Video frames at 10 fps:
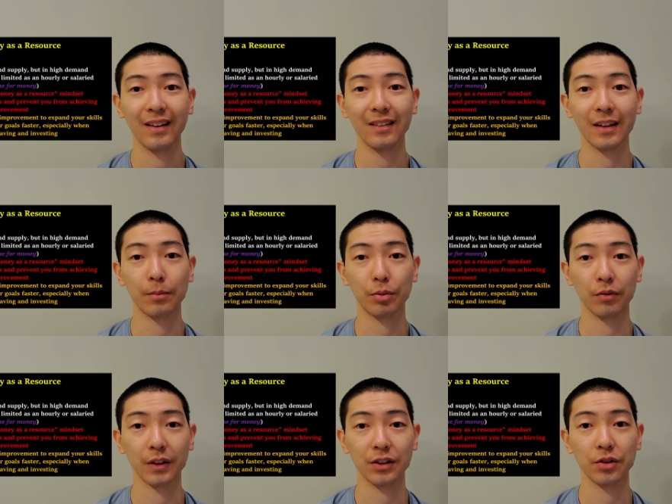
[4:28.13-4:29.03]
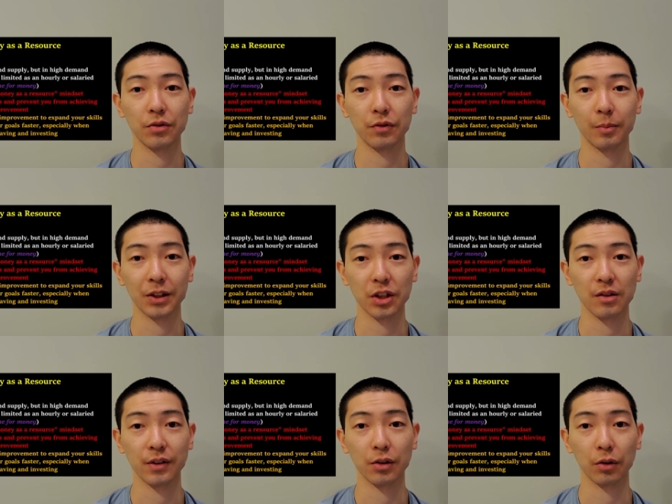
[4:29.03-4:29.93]
that it prevents you from
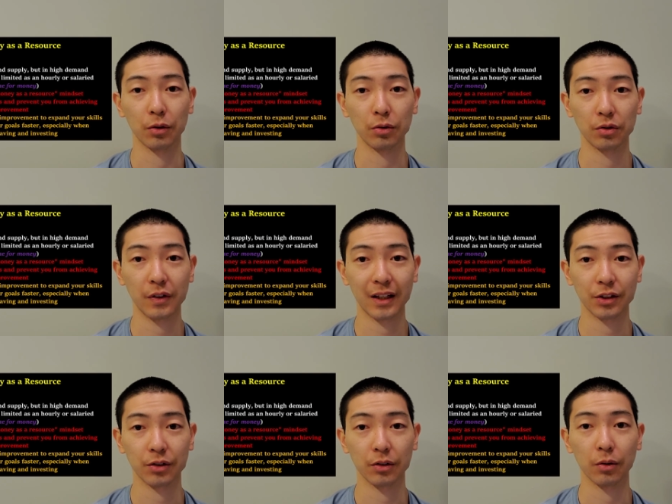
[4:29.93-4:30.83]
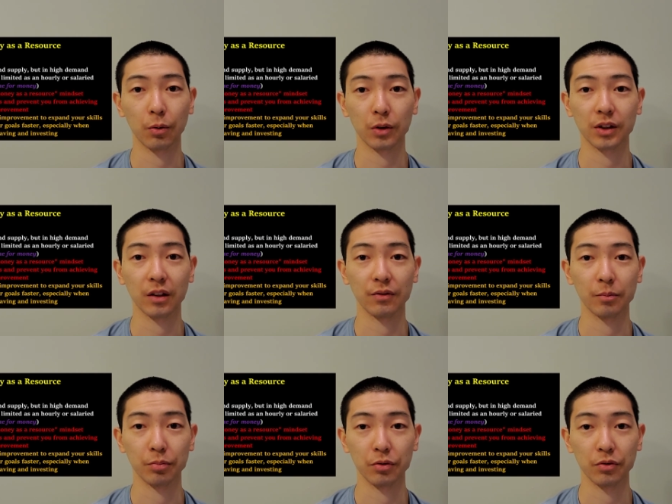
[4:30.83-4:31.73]
achieving your goals faster or
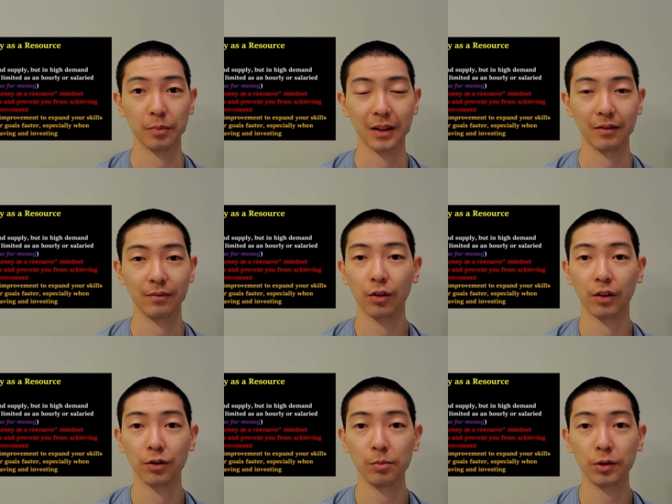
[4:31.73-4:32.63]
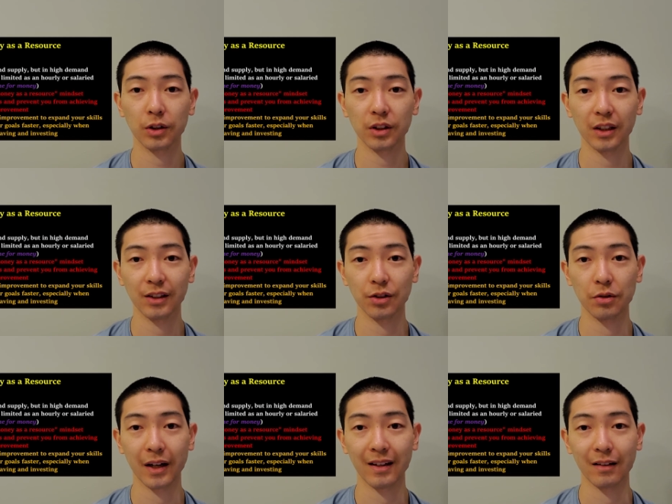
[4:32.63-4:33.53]
self-improvement. There are numerous things
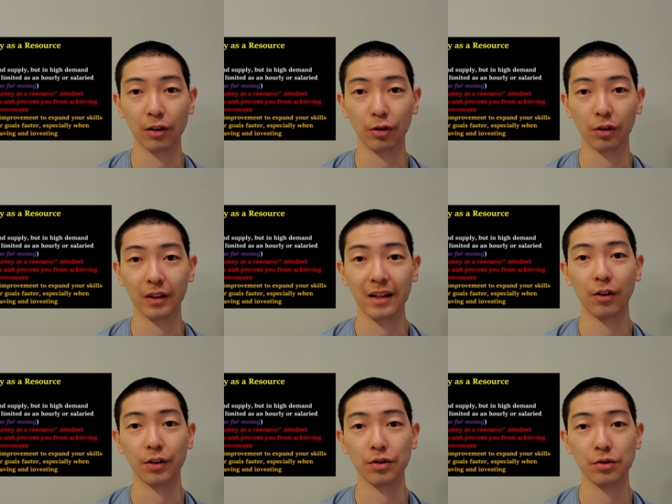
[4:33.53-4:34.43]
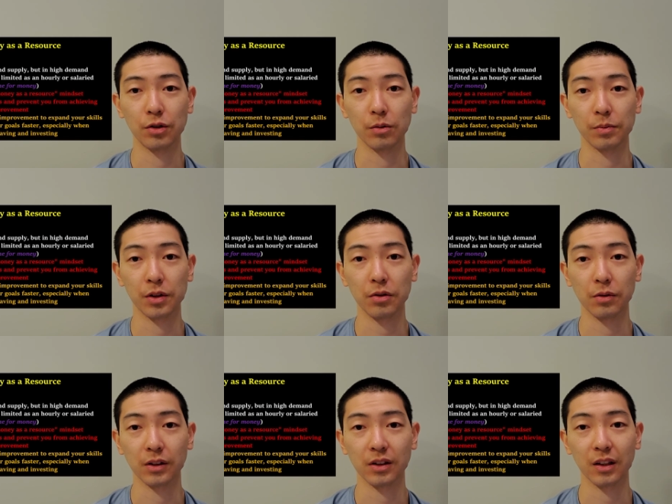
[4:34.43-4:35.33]
you can learn on YouTube too
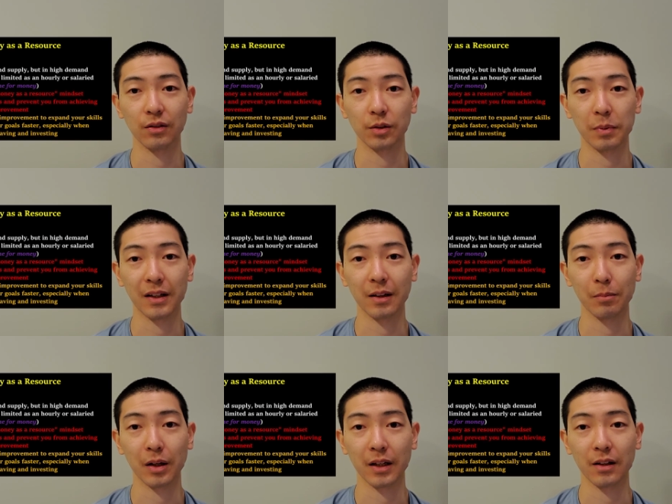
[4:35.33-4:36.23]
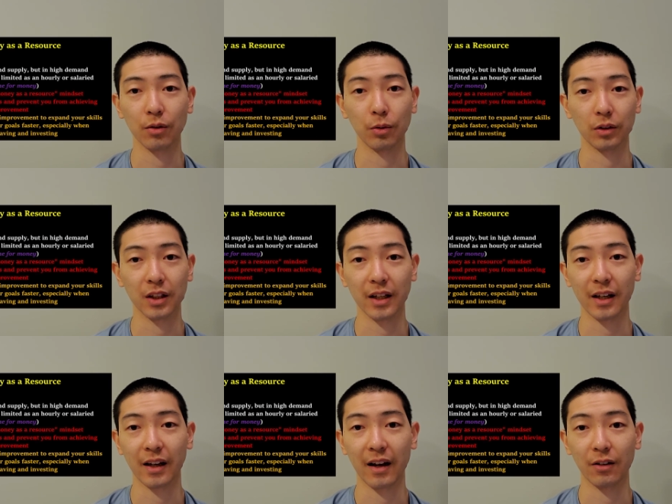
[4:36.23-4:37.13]
instead of spending money or
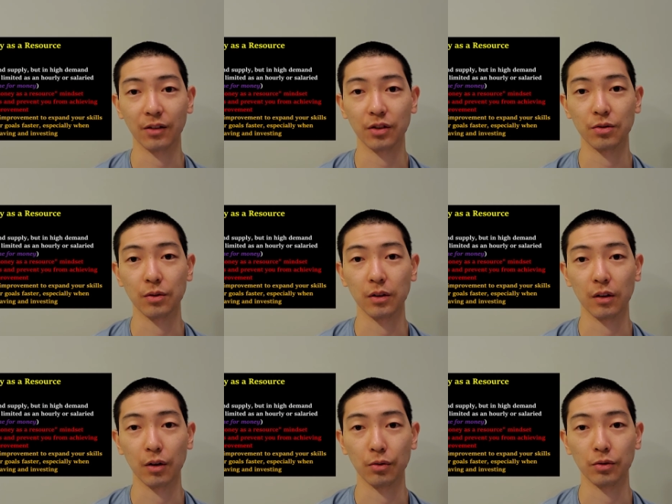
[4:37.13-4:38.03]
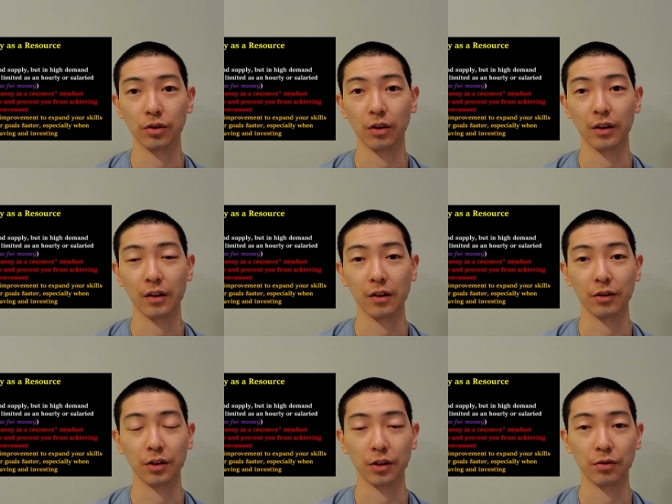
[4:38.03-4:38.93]
taking out student loans on
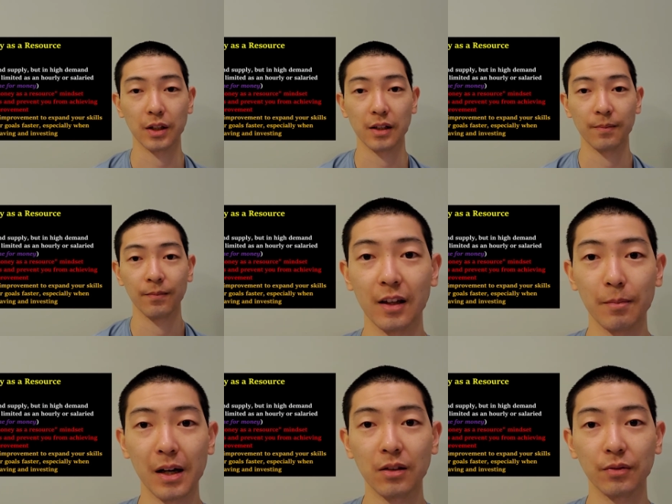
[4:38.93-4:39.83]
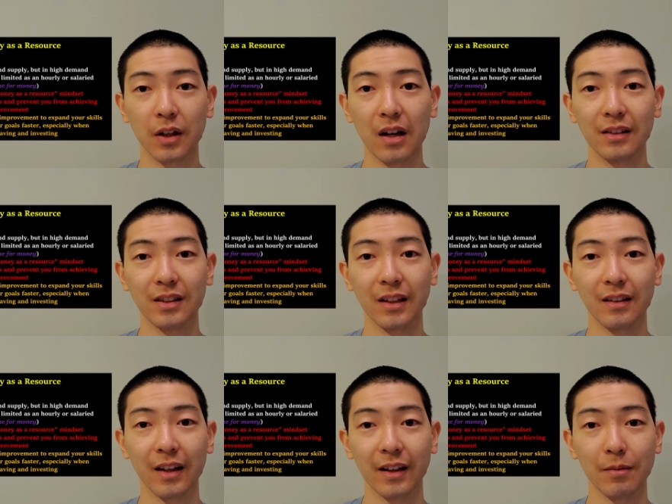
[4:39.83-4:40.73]
another degree. The amount of
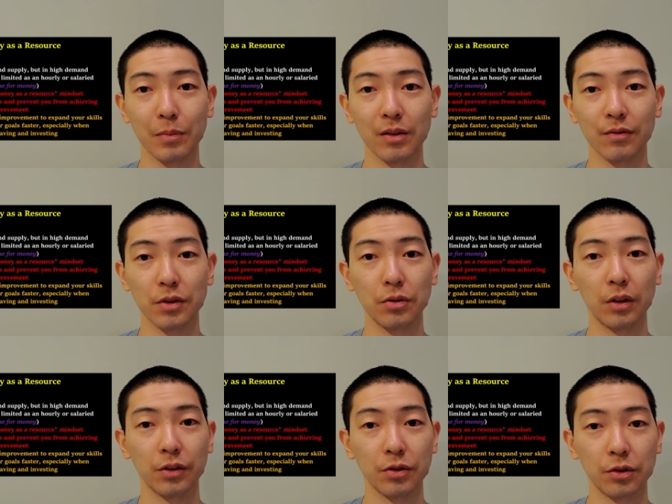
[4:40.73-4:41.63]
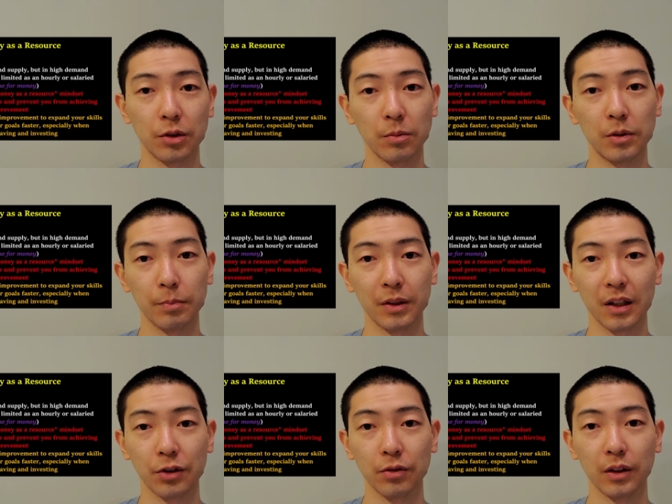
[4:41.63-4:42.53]
content that can be viewed on YouTube to
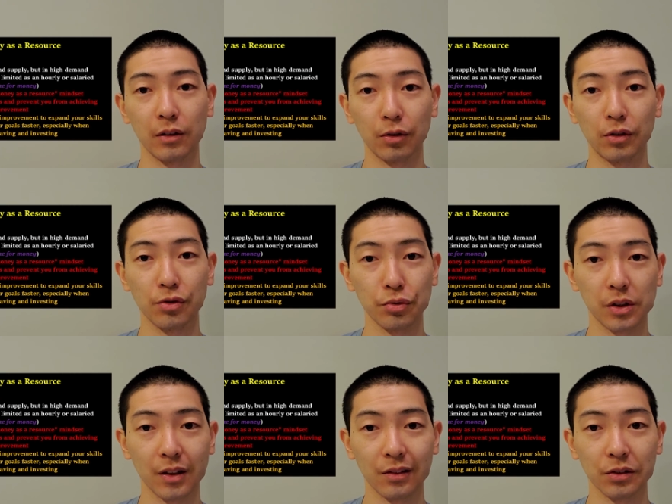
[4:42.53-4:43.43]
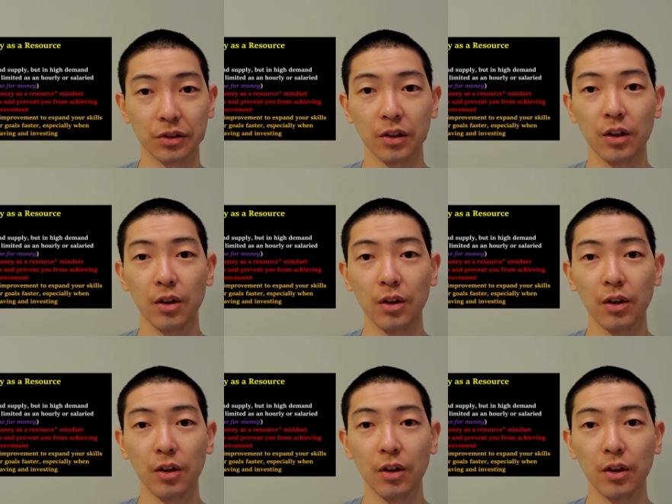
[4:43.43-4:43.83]
potentially learn new skills